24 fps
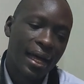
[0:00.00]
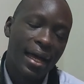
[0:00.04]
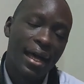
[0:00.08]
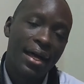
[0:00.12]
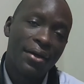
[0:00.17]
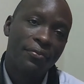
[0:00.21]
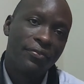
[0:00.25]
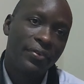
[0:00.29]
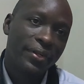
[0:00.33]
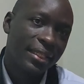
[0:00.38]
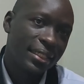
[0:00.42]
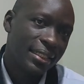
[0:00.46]

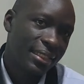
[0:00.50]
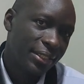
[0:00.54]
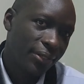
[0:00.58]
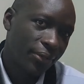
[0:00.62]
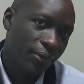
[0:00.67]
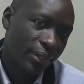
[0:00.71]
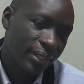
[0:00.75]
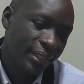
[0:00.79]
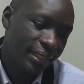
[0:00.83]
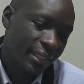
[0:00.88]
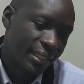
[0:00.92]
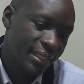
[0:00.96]
Affinity
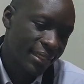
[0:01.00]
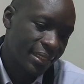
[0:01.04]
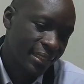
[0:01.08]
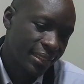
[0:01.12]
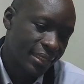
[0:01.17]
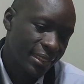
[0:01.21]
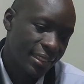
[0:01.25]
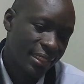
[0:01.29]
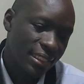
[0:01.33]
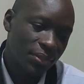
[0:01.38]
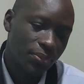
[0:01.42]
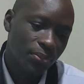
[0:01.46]
audience,
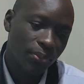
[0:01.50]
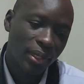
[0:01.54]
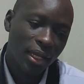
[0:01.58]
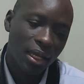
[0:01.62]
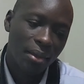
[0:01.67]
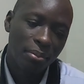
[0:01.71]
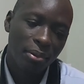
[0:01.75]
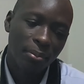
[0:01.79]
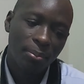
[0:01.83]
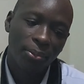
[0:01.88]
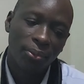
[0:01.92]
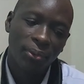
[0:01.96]
this is where
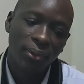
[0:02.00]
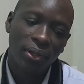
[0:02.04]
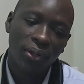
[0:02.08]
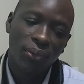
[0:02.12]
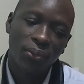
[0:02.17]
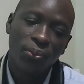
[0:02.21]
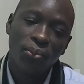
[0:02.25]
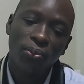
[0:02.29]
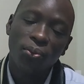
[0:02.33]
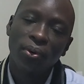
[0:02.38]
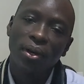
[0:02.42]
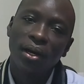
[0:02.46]
people
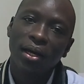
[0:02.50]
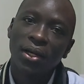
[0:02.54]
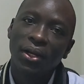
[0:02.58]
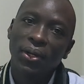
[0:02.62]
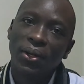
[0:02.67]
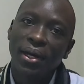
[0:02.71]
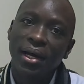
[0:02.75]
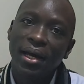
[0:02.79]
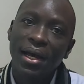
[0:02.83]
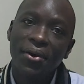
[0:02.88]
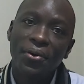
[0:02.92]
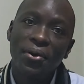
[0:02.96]
who
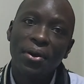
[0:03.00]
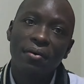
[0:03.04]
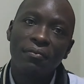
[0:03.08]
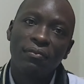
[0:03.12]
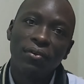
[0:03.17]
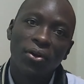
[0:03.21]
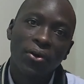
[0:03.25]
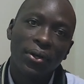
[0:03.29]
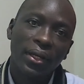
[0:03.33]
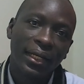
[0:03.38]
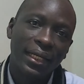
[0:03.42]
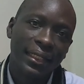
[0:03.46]
have
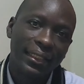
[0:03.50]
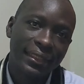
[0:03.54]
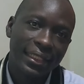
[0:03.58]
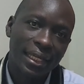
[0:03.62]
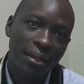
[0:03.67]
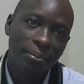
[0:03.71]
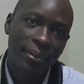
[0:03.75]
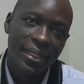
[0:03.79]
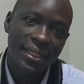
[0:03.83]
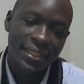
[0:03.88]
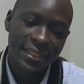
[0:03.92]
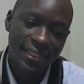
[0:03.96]

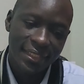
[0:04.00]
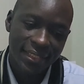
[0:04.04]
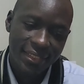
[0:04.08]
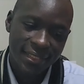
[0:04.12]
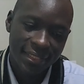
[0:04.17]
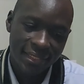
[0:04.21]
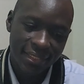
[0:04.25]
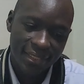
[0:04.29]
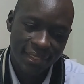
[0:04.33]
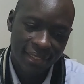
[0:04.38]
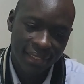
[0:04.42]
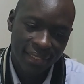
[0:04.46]
long-term
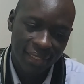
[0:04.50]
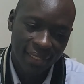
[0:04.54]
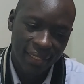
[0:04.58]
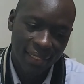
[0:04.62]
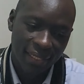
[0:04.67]
interests